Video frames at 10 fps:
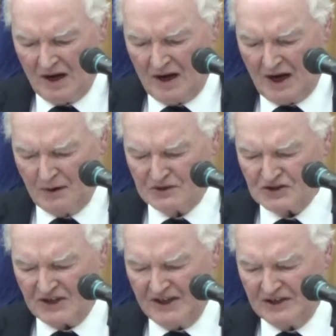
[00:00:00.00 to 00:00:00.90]
I was
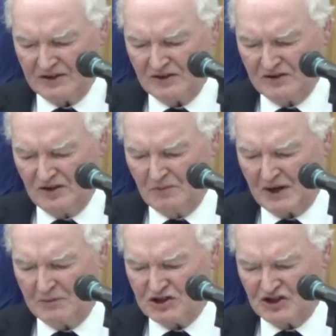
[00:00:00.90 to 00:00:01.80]
greeted to
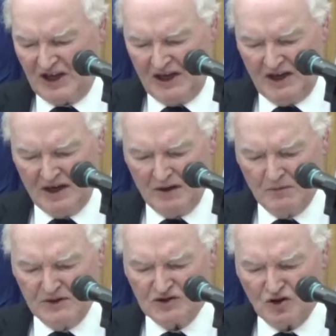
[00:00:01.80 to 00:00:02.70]
Miramichi
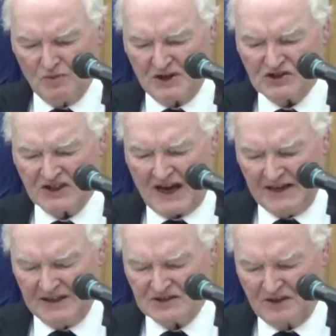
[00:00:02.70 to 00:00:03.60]
with so much
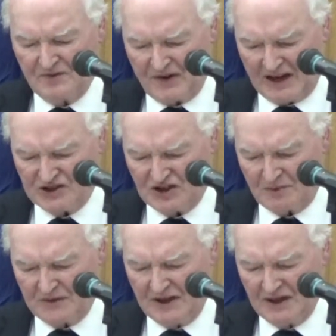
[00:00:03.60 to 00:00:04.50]
kindness and
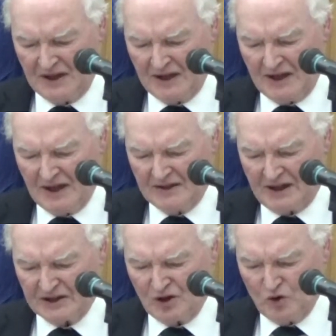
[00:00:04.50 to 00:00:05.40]
friendship
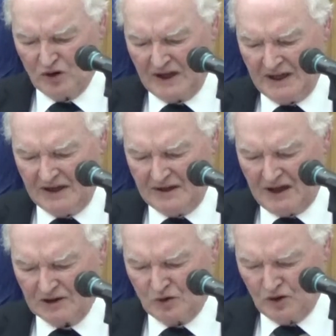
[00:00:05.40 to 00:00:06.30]
that
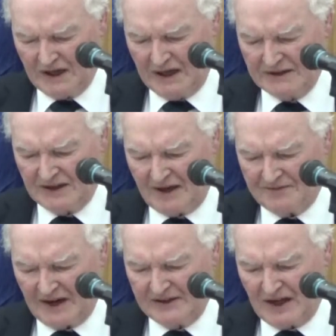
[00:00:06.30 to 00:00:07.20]
not only did I
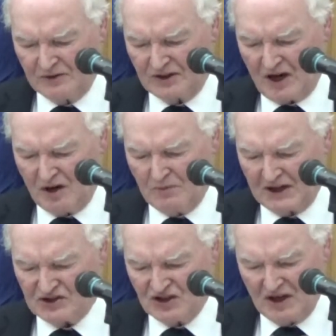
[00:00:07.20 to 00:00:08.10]
find out how
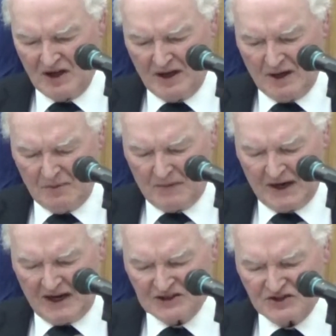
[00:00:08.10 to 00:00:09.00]
much my
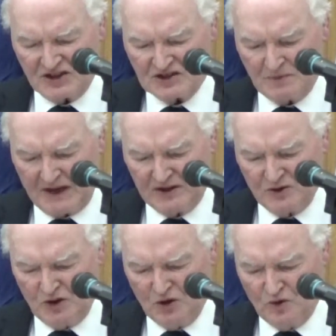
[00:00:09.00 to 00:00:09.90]
ancestors meant
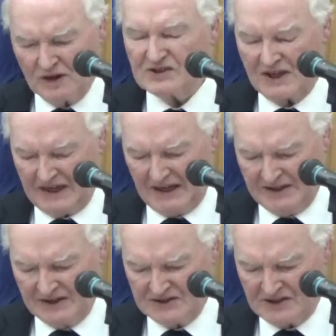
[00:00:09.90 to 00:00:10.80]
to you as
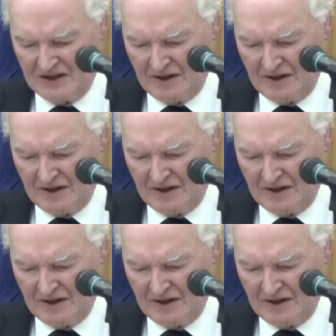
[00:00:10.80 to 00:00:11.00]
Canadians,